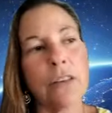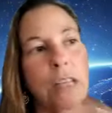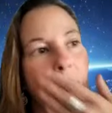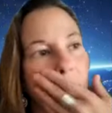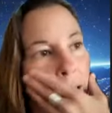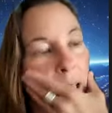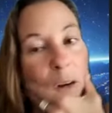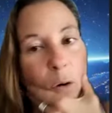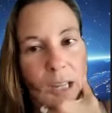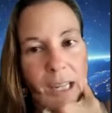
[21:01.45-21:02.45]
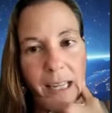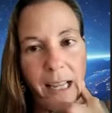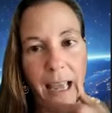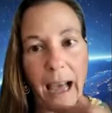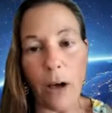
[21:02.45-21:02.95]
eating you know
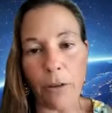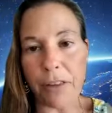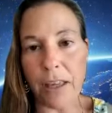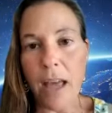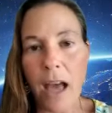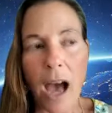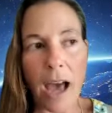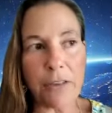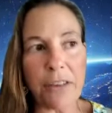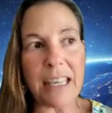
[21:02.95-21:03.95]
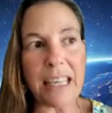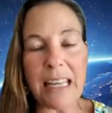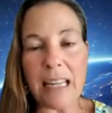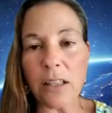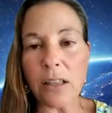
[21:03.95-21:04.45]
eating healthy i think eating